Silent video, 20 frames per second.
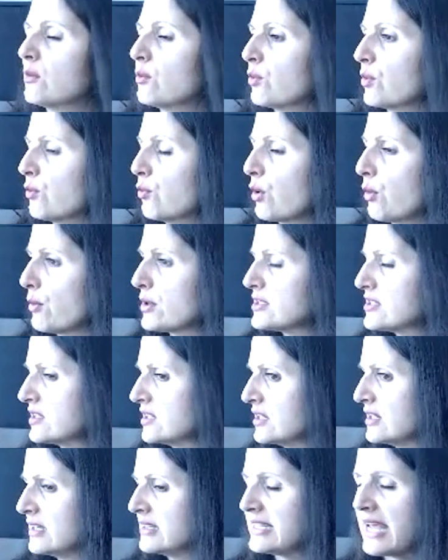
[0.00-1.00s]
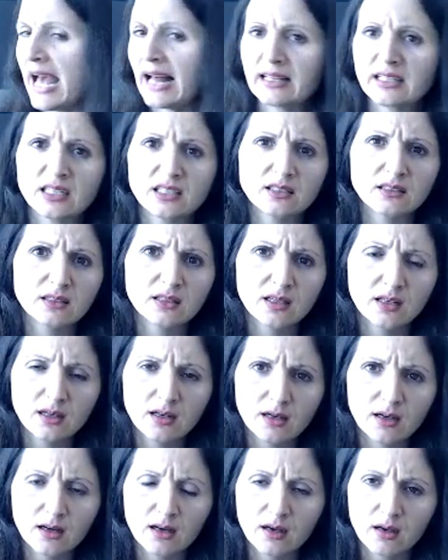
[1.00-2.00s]
what was it in Italian?
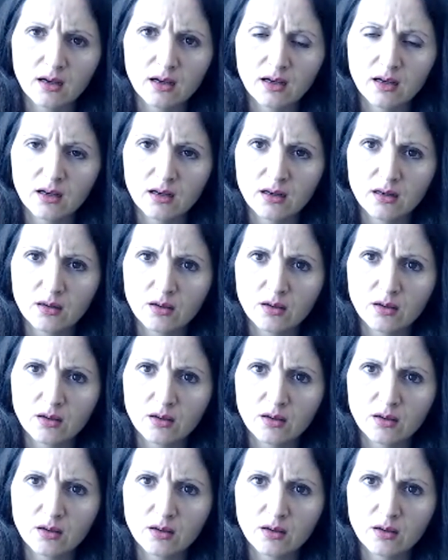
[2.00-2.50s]
I